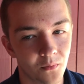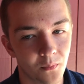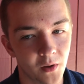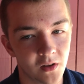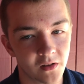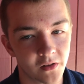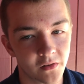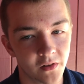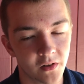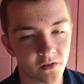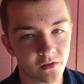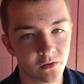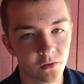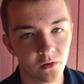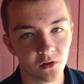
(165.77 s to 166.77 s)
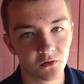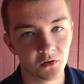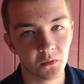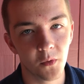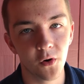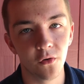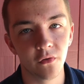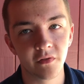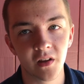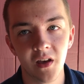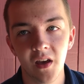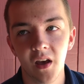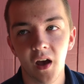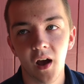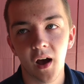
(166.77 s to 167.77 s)
basically as soon as we moved,
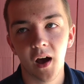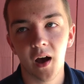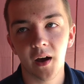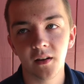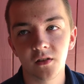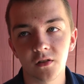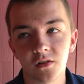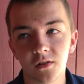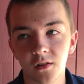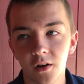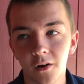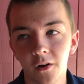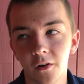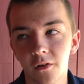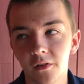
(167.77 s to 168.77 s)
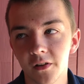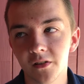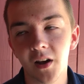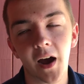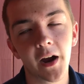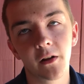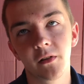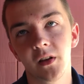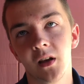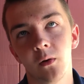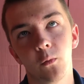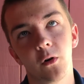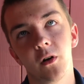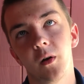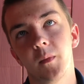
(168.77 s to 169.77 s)
I just turned entirely
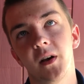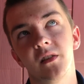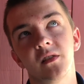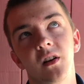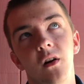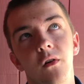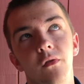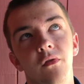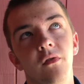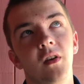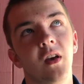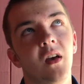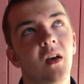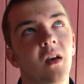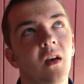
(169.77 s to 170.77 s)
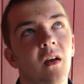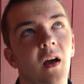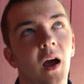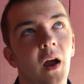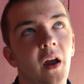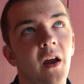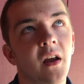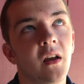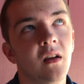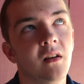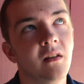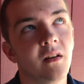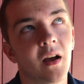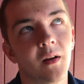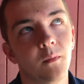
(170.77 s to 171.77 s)
inward on myself.
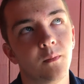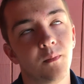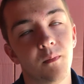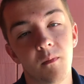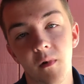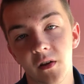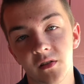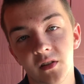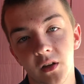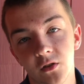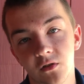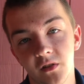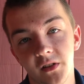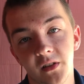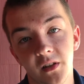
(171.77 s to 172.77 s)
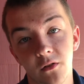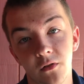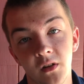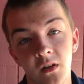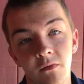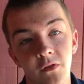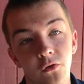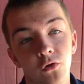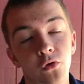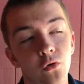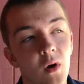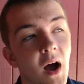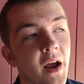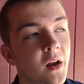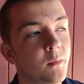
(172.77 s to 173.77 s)
I essentially didn't even
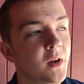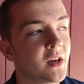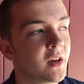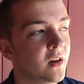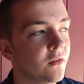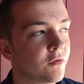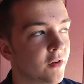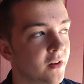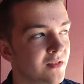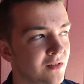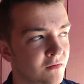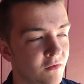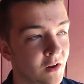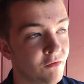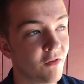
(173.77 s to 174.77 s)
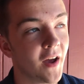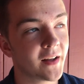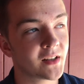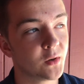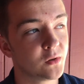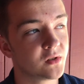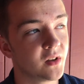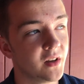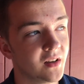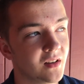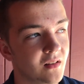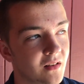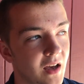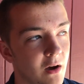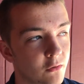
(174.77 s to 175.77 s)
try to make any friends. In fact, I
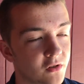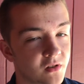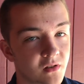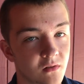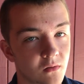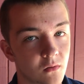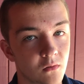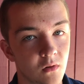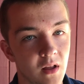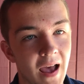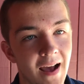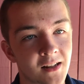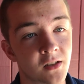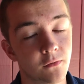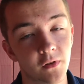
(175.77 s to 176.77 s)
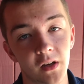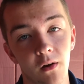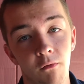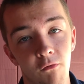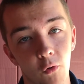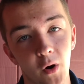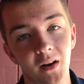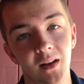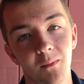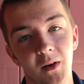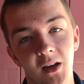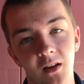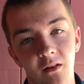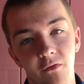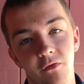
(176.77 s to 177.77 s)
was actively avoiding
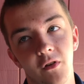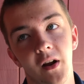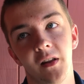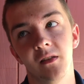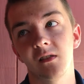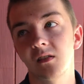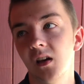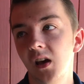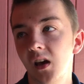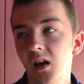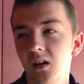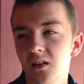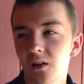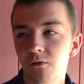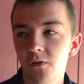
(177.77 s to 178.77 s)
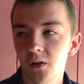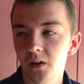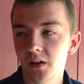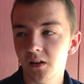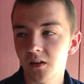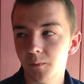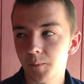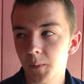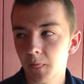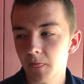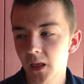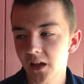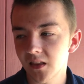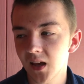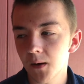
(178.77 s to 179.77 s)
making friends, because I feel like
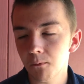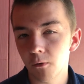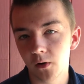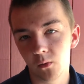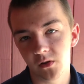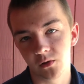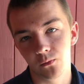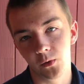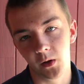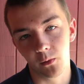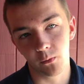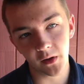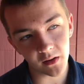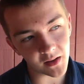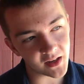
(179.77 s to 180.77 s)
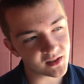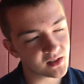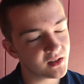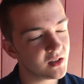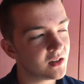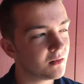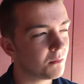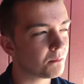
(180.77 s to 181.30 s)
at that point I wasn't really realizing it,